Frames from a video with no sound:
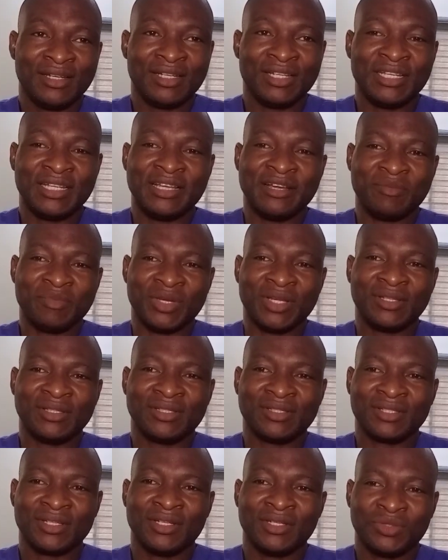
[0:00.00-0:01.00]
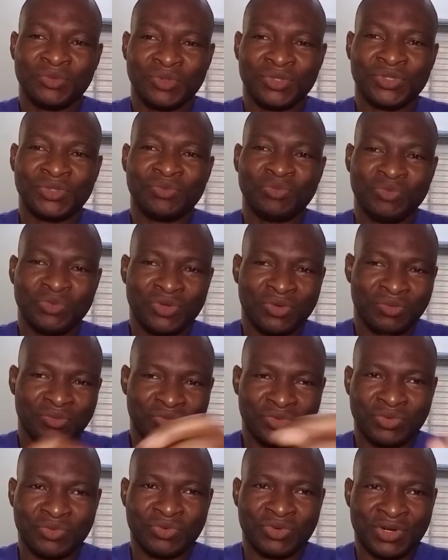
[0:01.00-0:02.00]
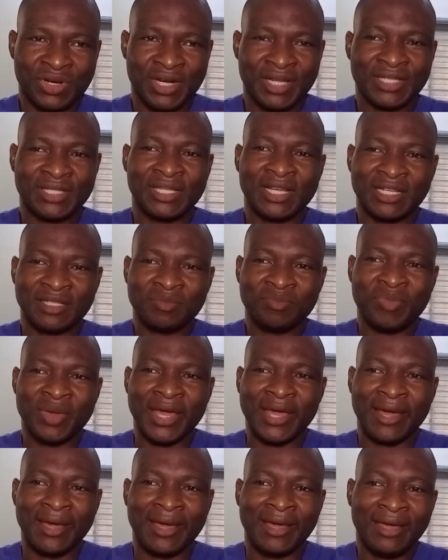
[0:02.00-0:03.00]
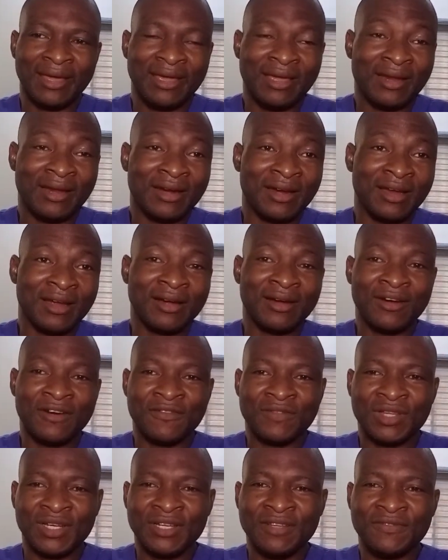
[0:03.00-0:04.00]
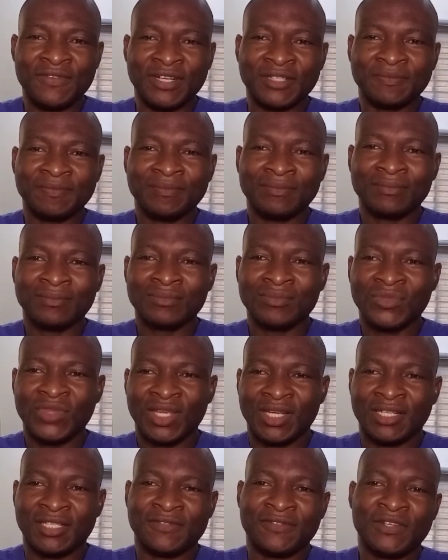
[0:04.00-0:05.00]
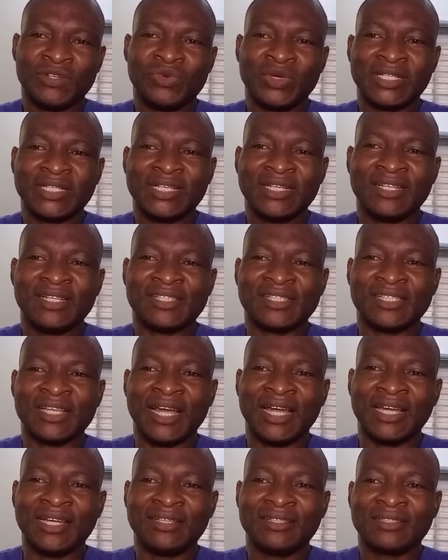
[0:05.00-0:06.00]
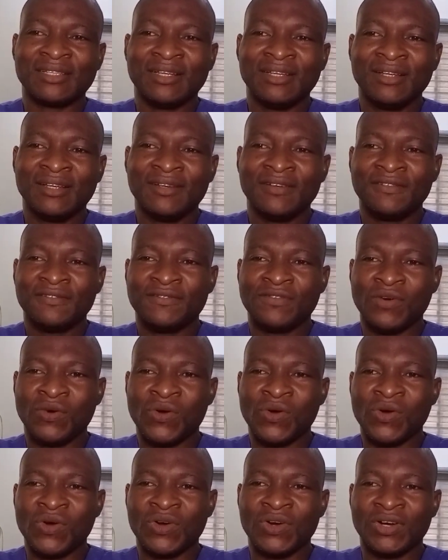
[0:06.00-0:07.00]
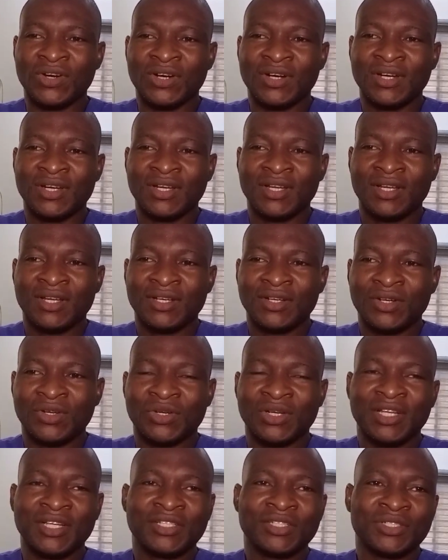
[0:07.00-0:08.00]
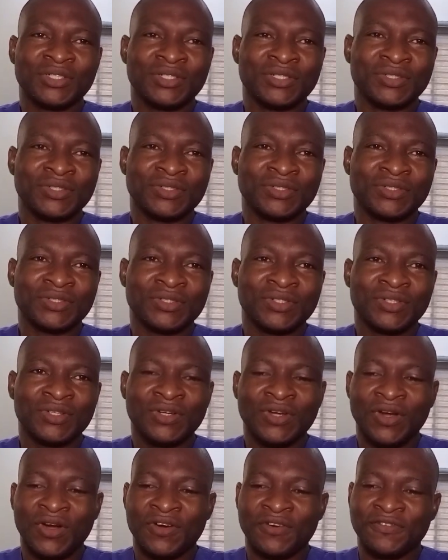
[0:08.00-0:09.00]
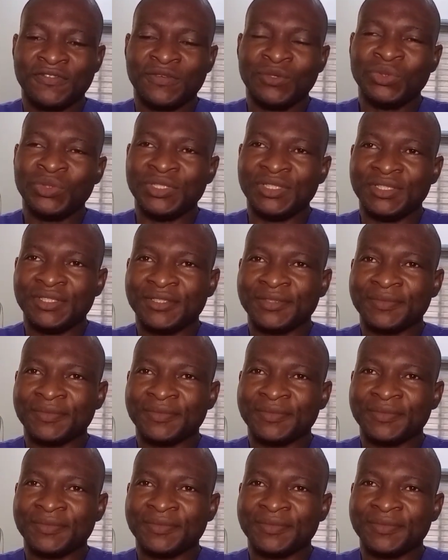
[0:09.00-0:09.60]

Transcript: ligament, which creates that bare area of the liver. It is frequently the site for collection of fluid.